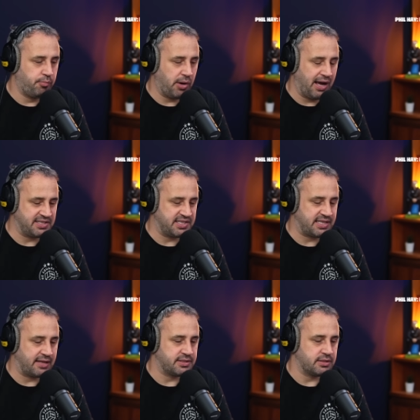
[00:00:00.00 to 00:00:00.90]
but as it
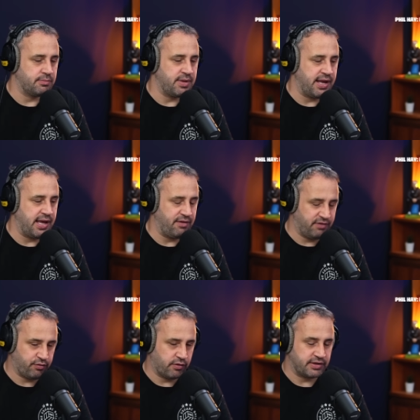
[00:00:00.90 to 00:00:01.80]
stands at the minute,
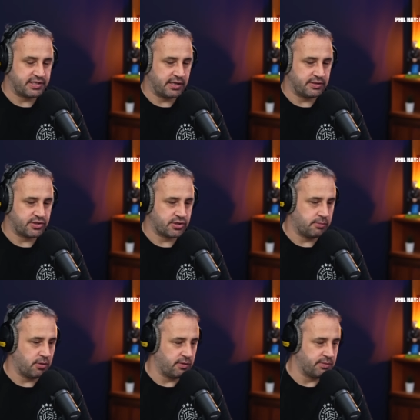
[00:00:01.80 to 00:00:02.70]
even if we retain
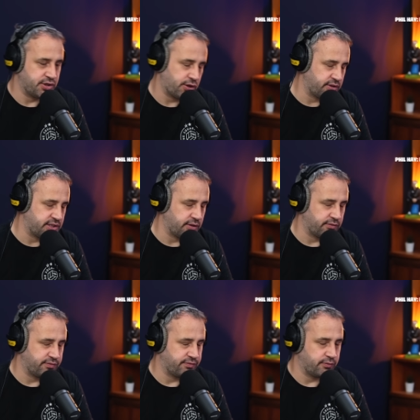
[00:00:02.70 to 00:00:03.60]
some or the majority
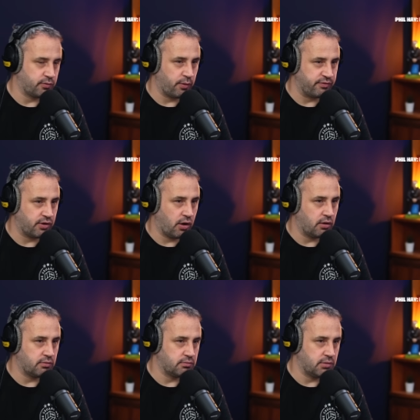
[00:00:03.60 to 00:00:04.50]
of what we've got